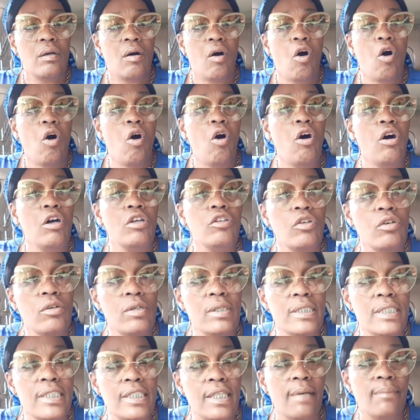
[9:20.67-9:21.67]
All
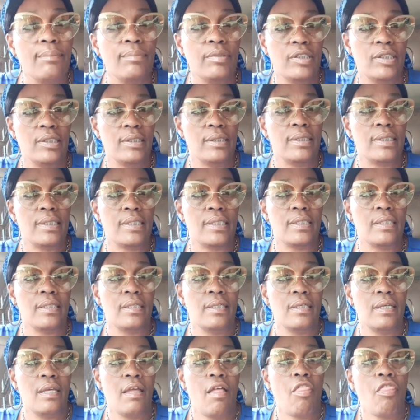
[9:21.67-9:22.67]
your assumptions,
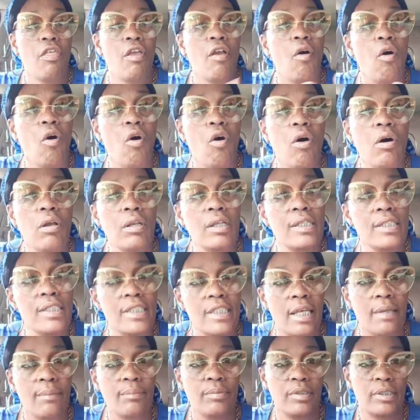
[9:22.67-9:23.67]
they're all
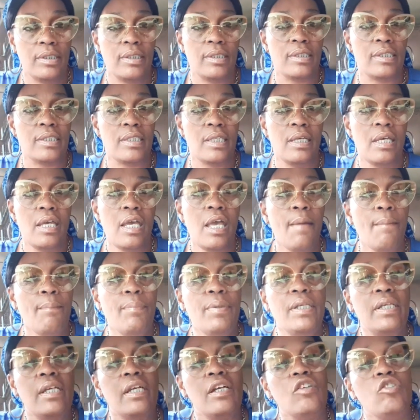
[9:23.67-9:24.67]
assumptions
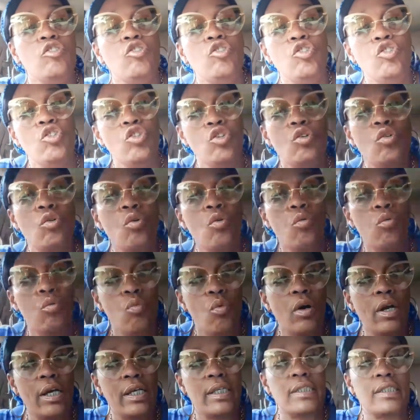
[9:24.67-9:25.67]
because you
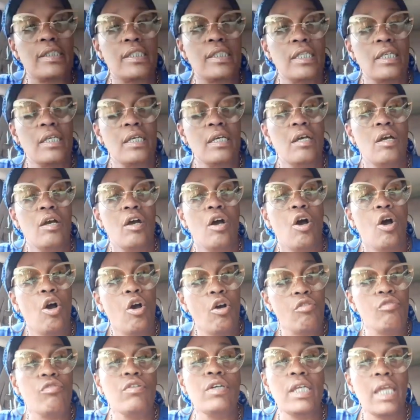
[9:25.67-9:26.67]
want
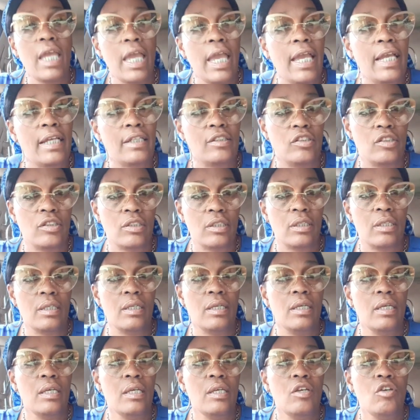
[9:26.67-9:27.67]
a
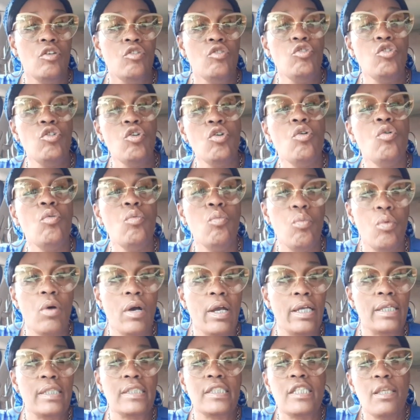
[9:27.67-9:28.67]
reaction. You
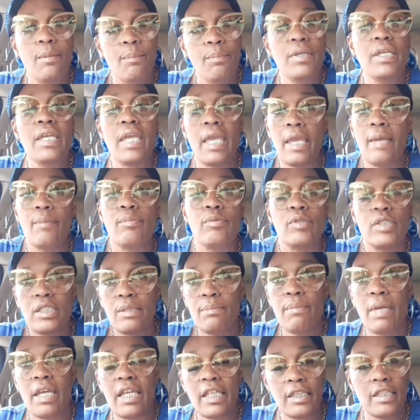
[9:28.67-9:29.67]
want to be able to
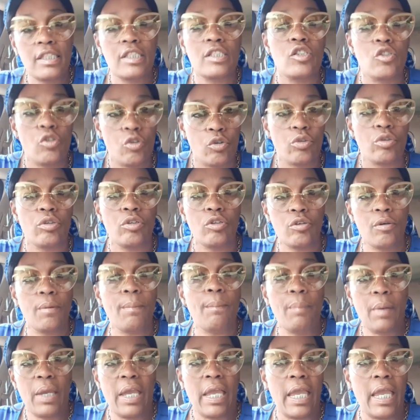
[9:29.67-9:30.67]
make this girl
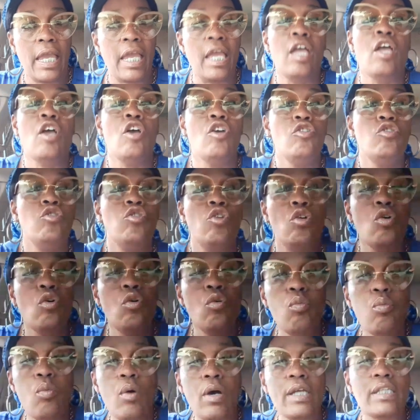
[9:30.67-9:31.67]
look bad. You
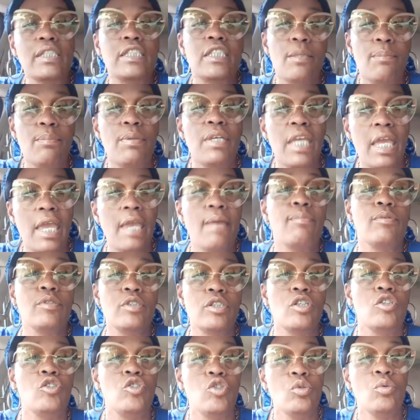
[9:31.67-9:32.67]
want to be able
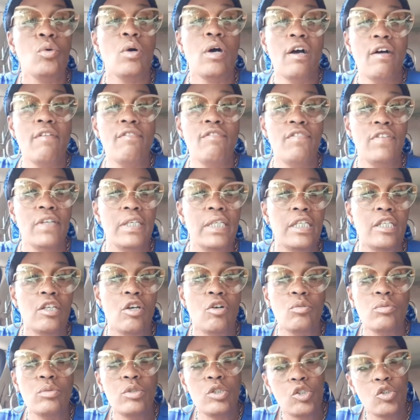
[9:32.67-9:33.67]
to do a
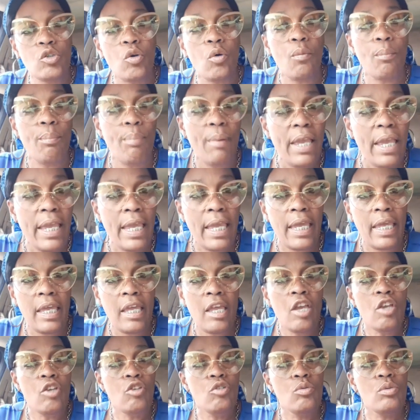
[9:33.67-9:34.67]
video so bad,
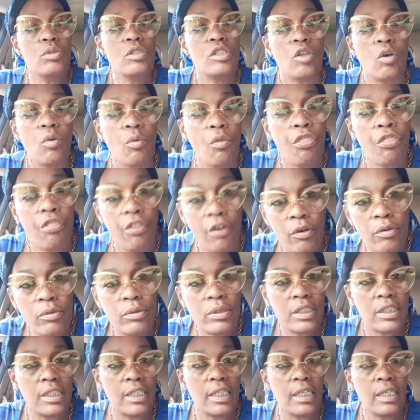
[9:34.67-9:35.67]
you're so
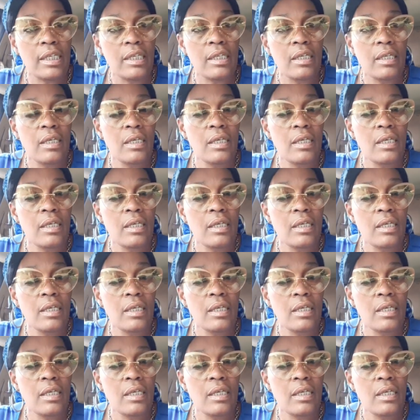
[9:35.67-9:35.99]
thirsty,